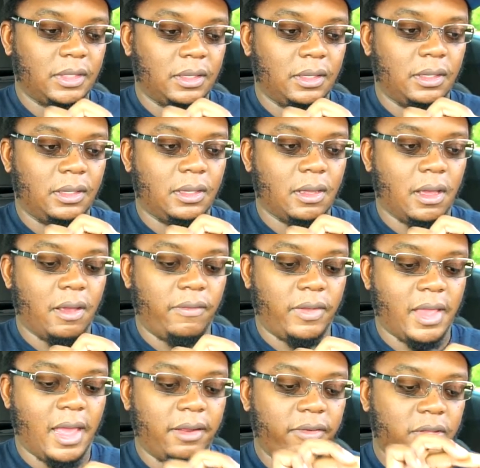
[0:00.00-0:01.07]
All right, we
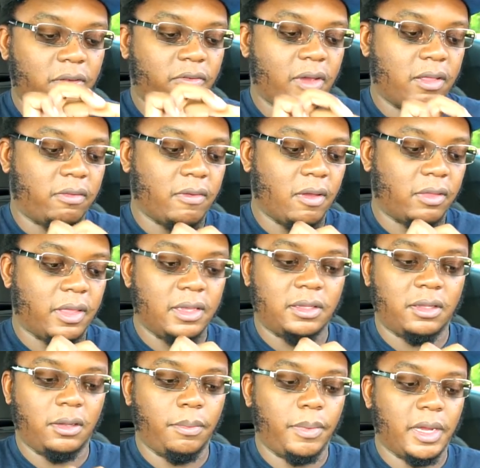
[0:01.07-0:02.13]
got it with the great throw, thanks
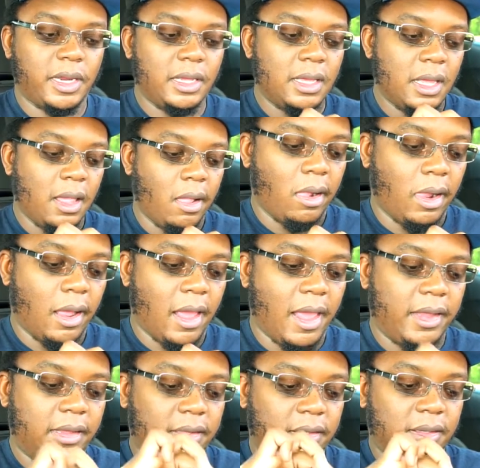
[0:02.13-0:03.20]
to the buddy. All
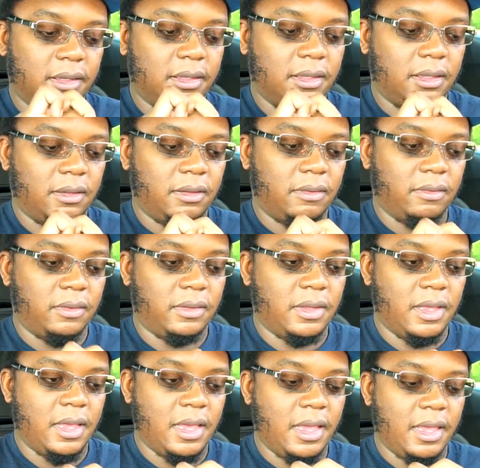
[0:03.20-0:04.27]
right.
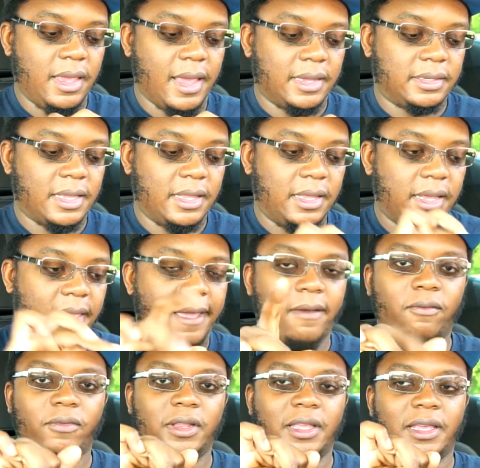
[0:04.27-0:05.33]
And yes, that did
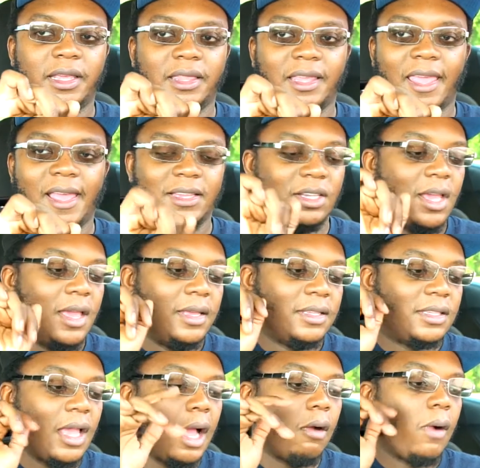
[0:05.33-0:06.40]
count. We did get the catch.
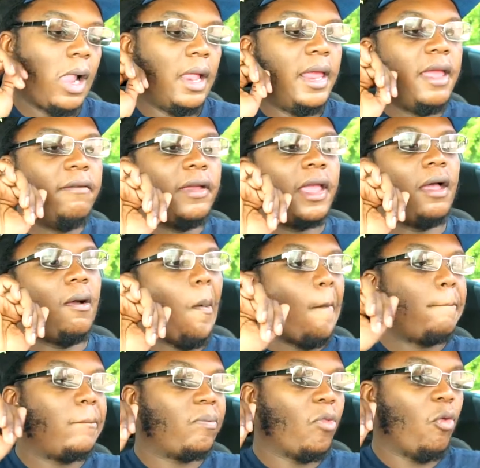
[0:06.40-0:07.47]
So here we go.
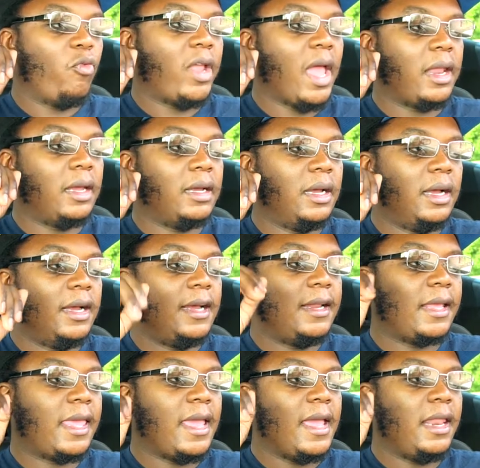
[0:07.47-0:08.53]
We got an
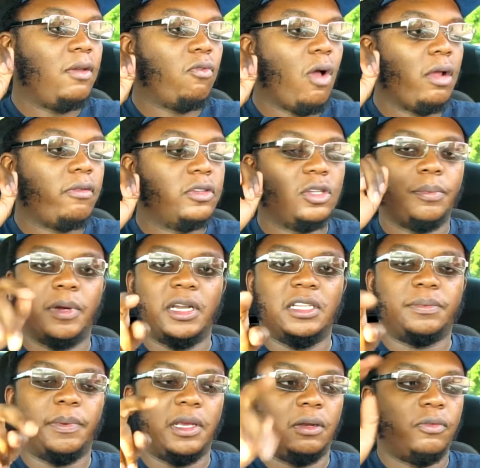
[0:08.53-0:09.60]
uncanny walk with your buddy,
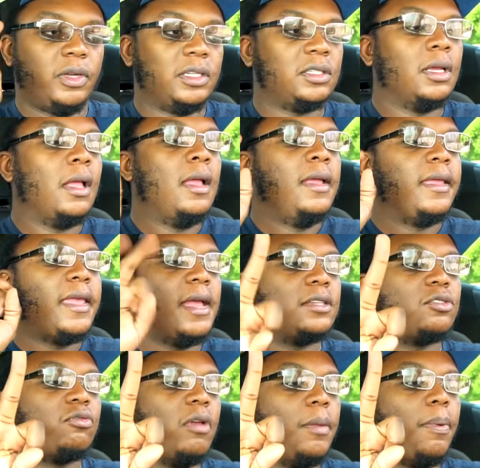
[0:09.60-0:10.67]
speaking of which.
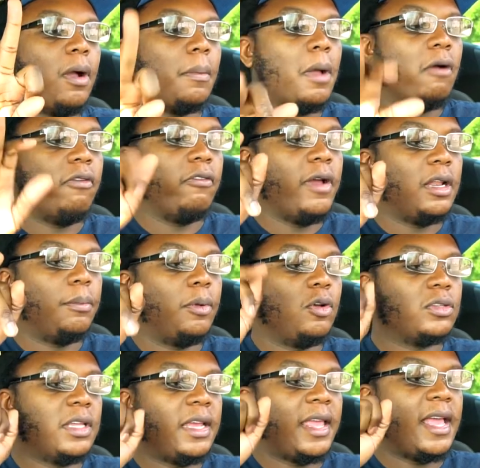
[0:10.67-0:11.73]
Catch three Pokemon with
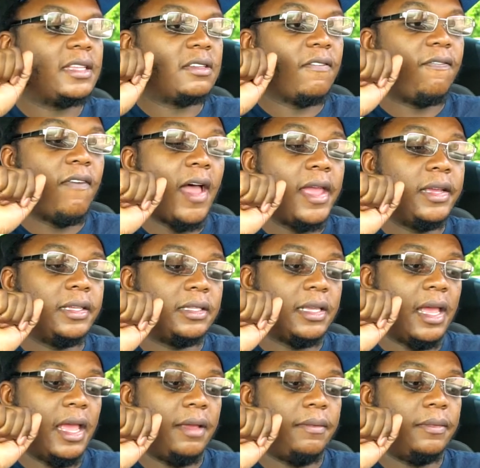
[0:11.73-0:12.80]
Boost and catch a fire
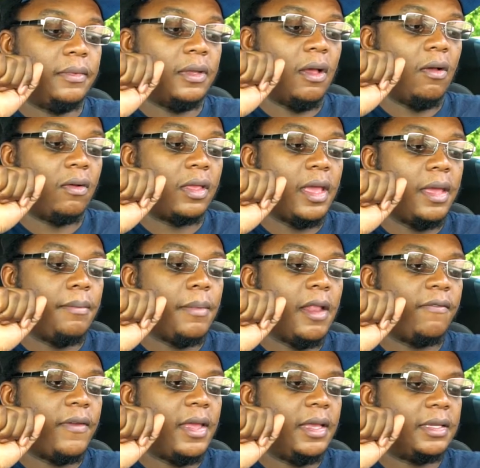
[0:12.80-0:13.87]
type. Okay, matter
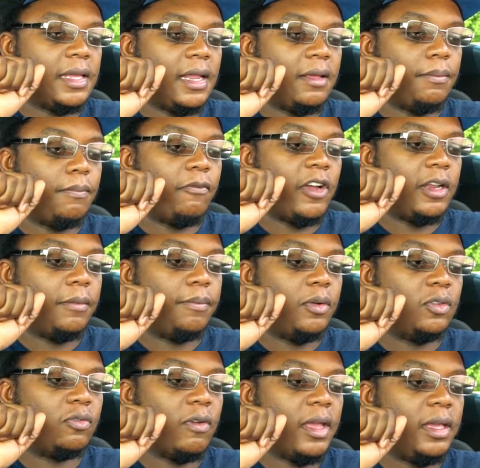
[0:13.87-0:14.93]
of fact, is that a Red
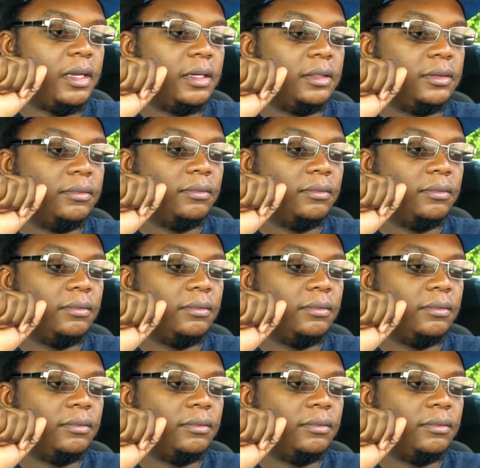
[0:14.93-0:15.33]
Boost right here?